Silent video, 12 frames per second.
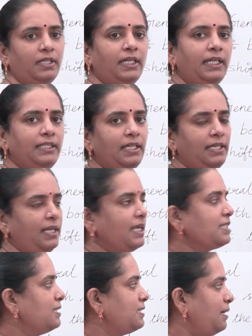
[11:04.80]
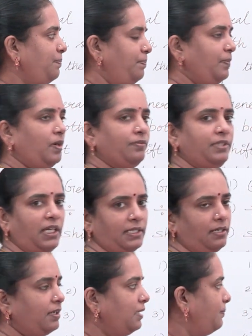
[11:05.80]
In the next step of the
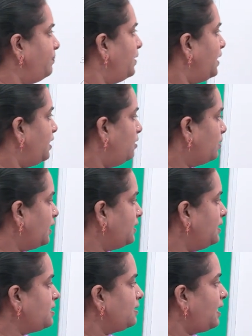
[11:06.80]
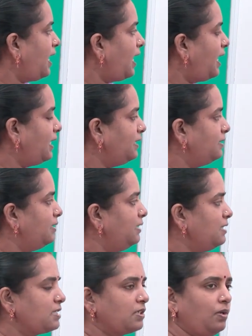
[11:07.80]
algorithm, look at this, add the
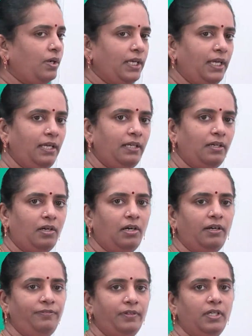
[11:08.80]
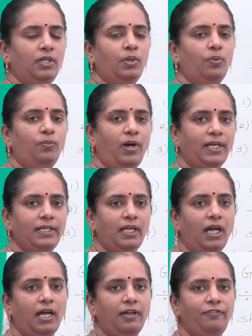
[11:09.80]
square of
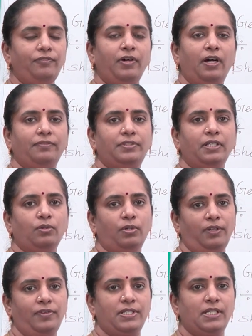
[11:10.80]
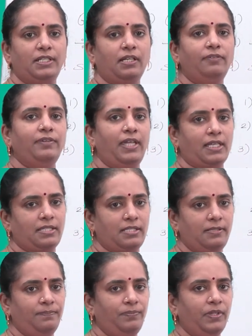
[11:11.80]
1/2 of the coefficient of
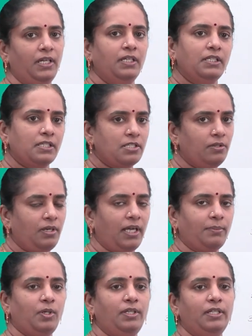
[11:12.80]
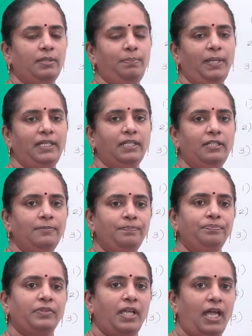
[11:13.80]
x. So, I am going to repeat it,
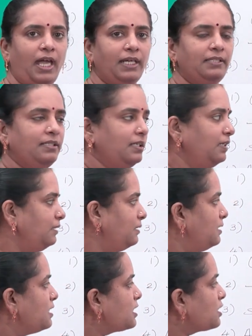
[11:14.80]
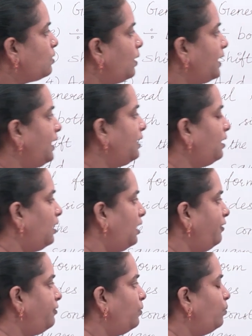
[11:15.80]
add the square
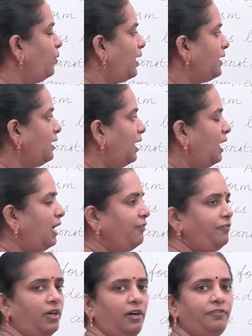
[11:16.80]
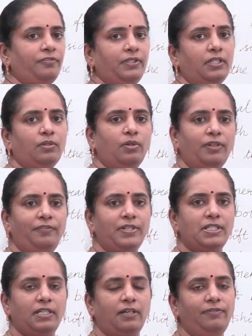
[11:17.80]
of 1/2 of the
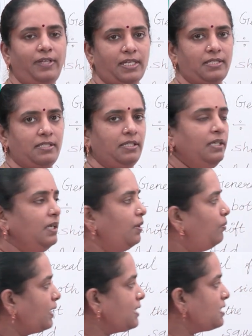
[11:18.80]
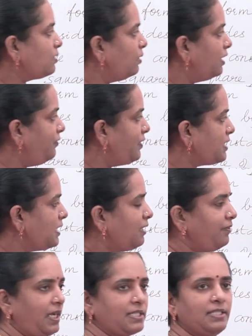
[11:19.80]
coefficient of x. What is the coefficient
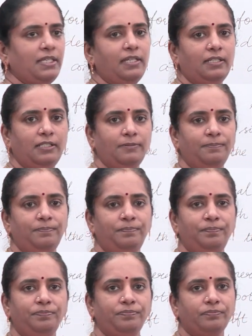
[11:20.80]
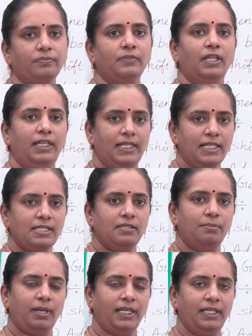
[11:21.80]
of x here? It is
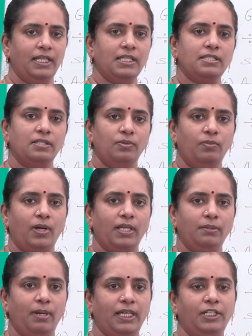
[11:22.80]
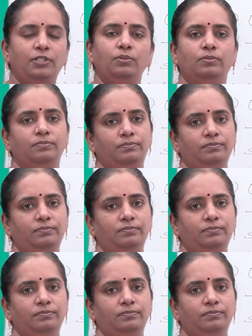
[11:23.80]
minus 1 by 2.